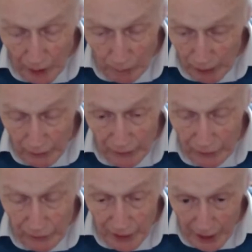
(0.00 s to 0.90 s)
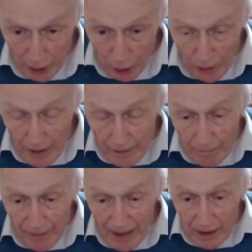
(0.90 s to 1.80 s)
believe even now,
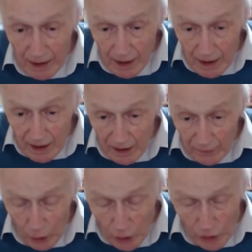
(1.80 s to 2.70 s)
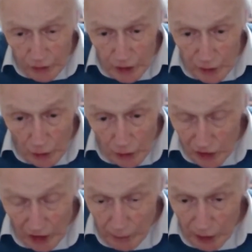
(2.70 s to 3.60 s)
philosophy is not a
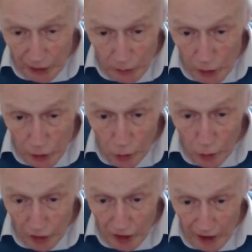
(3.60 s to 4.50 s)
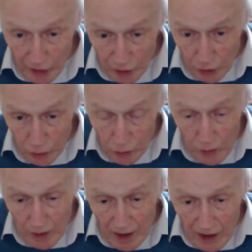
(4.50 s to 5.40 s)
subject which is taught at high school,
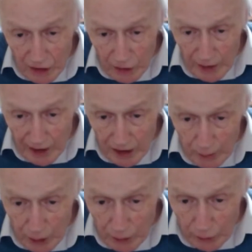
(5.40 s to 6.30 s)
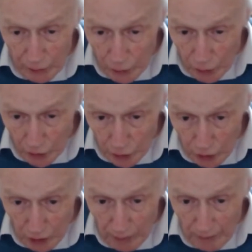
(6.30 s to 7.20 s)
so it had to be a university
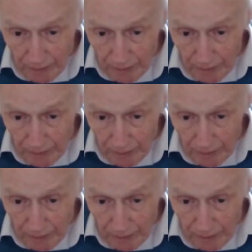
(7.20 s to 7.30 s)
job.